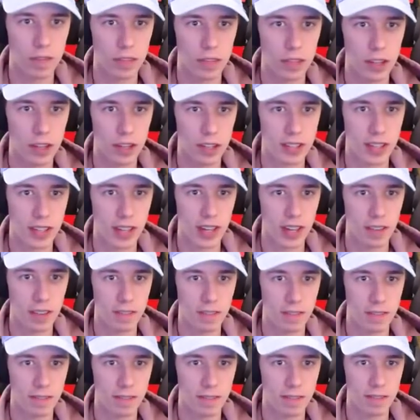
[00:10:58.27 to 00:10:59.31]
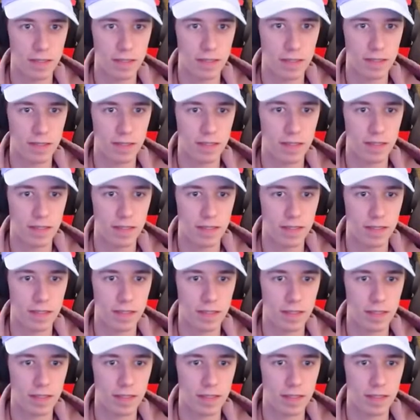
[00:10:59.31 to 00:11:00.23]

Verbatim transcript: You want to see it? Yeah.